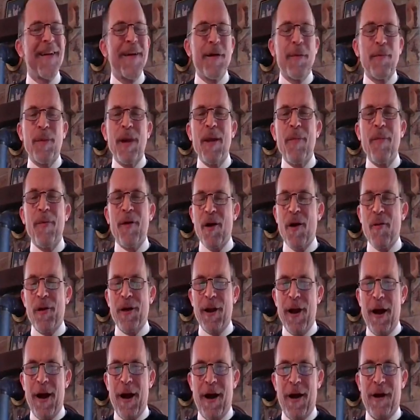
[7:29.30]
People that we
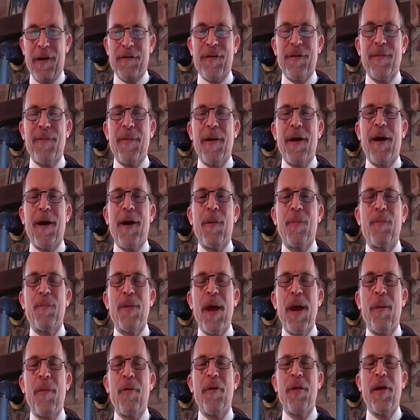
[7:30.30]
love,
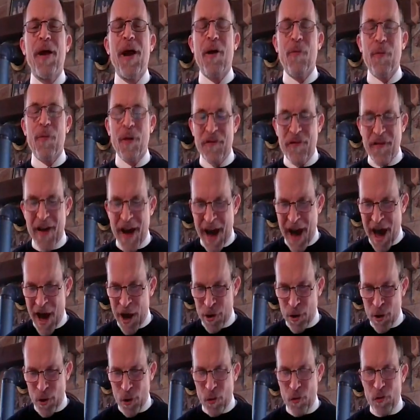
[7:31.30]
people that we
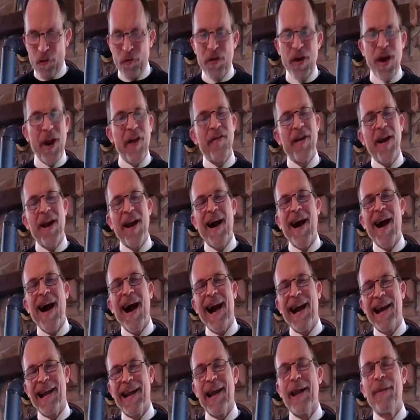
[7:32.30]
value very, very
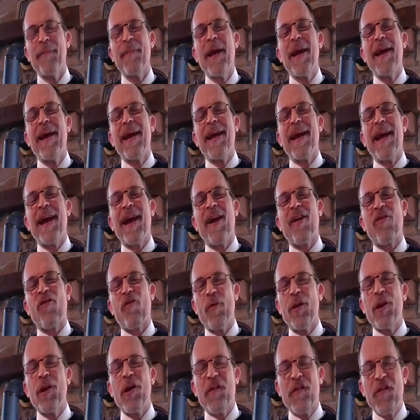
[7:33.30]
highly. And so
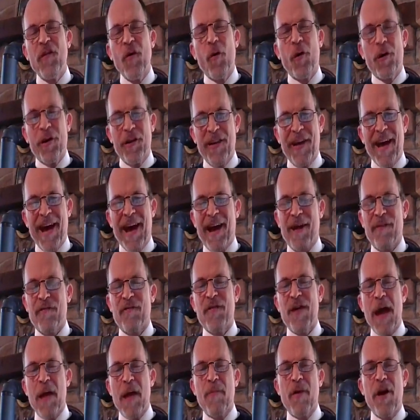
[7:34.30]
we look forward to that.
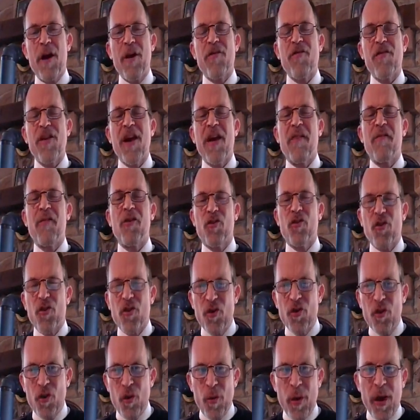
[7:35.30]
February 7th,
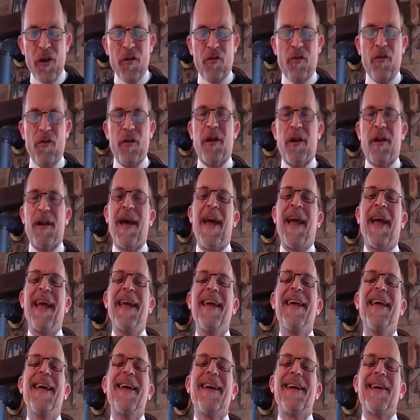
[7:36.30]
2 weeks from
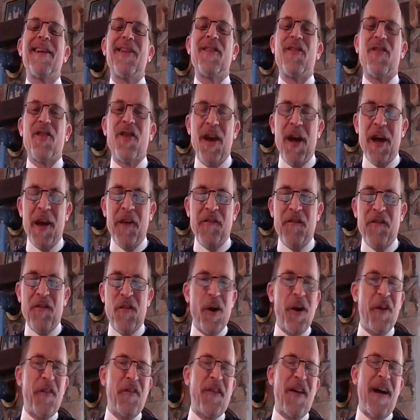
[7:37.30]
today,
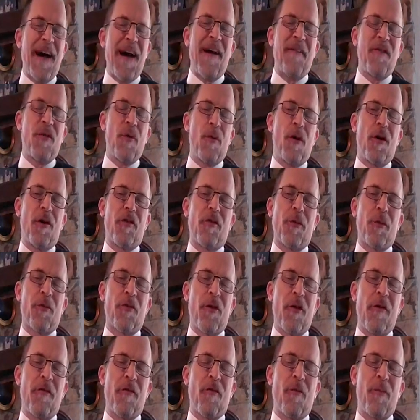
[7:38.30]
10:45, the worship
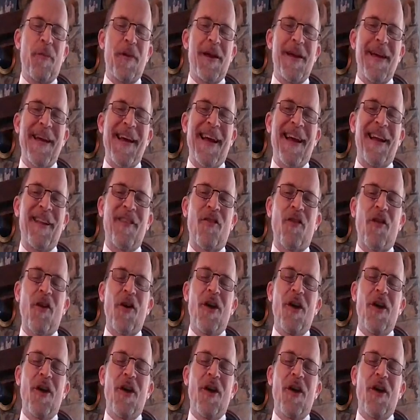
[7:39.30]
service begins.